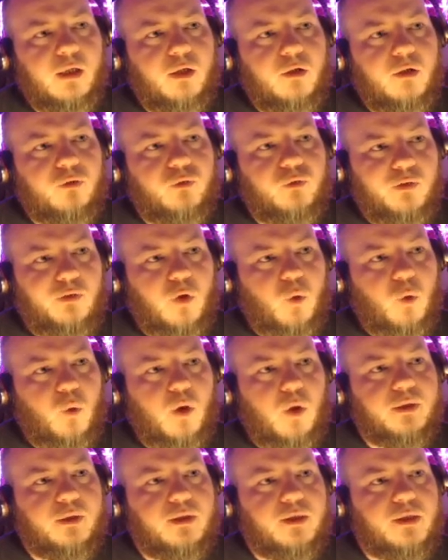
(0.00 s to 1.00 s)
reroll
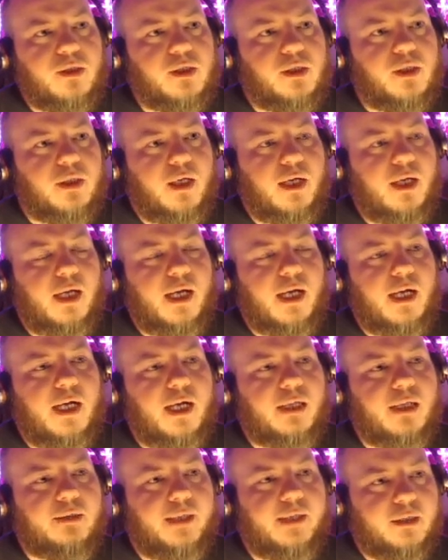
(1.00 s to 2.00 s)
1s
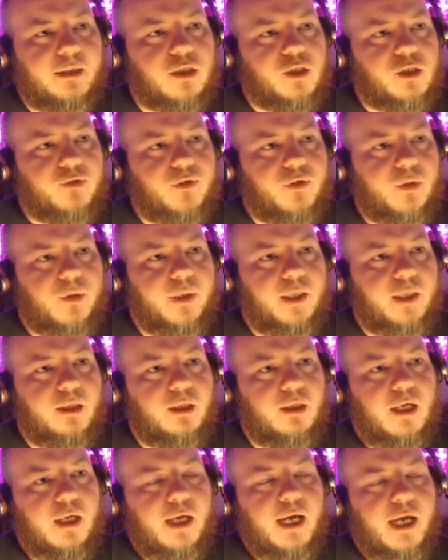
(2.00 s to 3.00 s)
and Endless Fury,
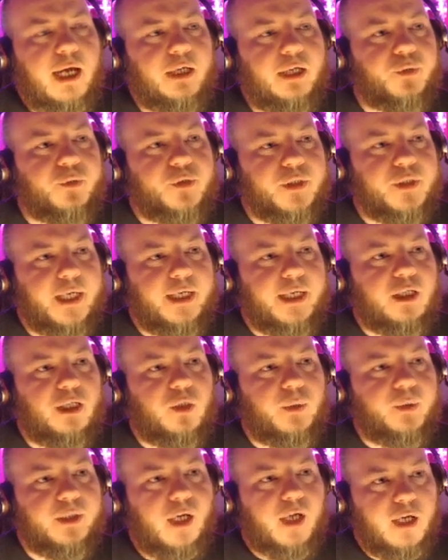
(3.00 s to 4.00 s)
and a Crusader
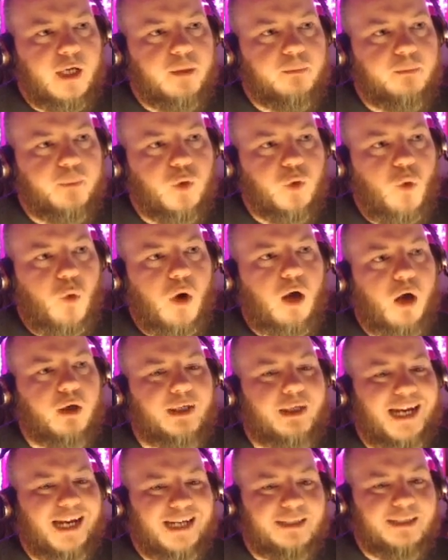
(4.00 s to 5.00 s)
with Iron Bulwark
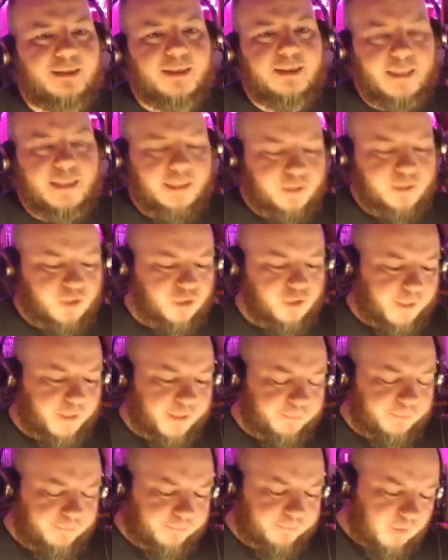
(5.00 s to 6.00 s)
and Sanctuary.
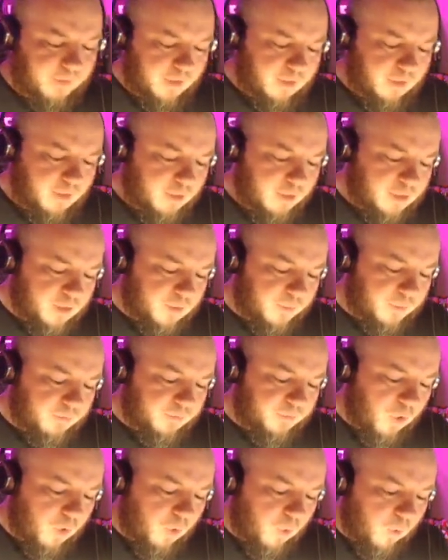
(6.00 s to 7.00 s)
So we've
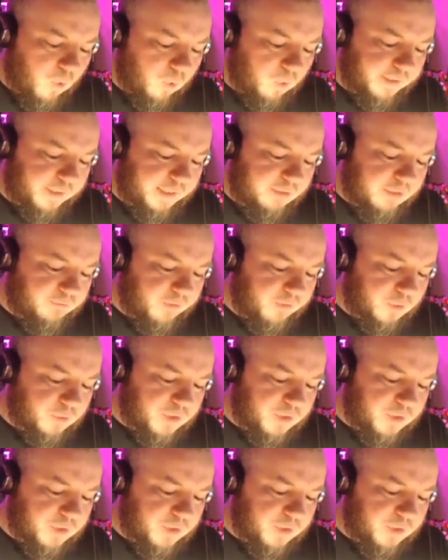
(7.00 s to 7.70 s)
got all the invuln